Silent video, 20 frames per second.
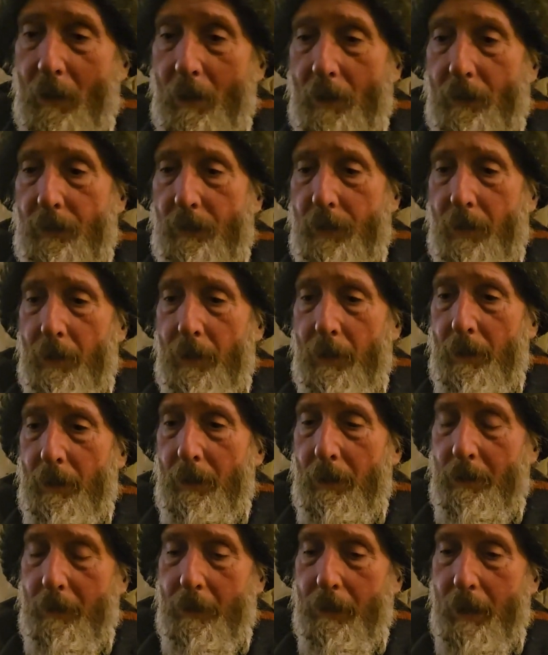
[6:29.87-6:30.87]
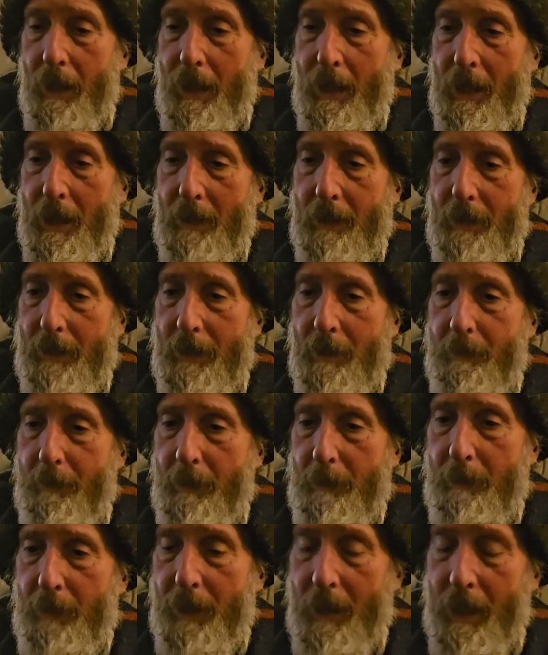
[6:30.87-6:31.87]
So I ended up
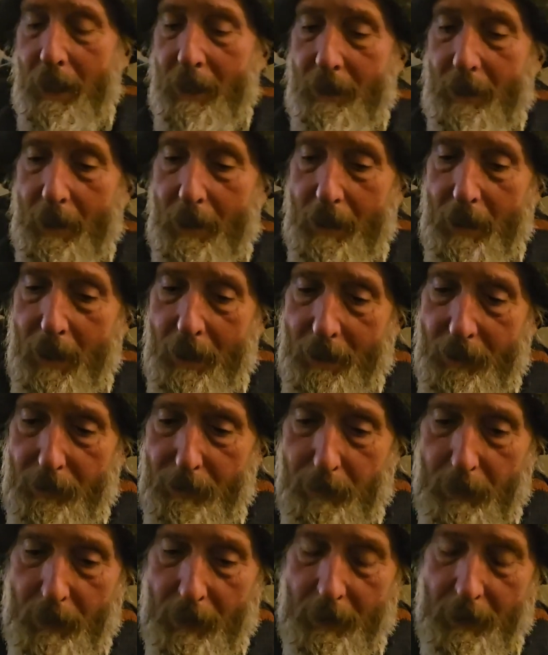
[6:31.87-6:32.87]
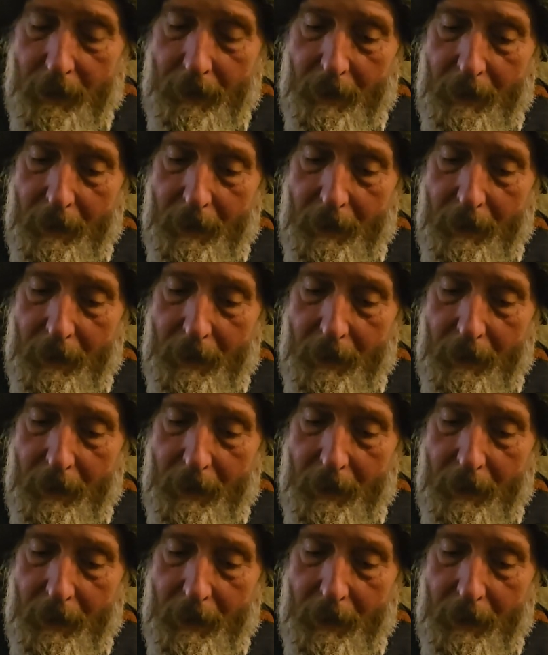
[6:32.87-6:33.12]
in Monadnock Hospital